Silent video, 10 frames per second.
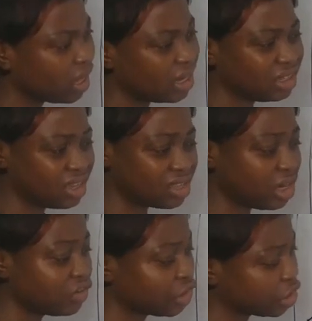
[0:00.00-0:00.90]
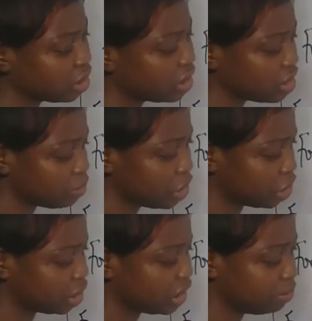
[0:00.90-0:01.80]
and the acceleration is
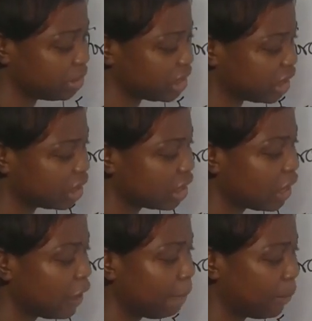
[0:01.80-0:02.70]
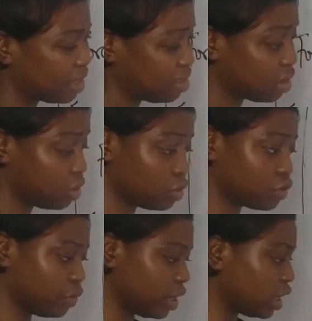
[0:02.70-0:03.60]
measured in meter per second
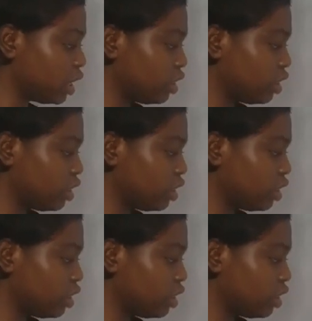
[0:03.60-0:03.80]
square.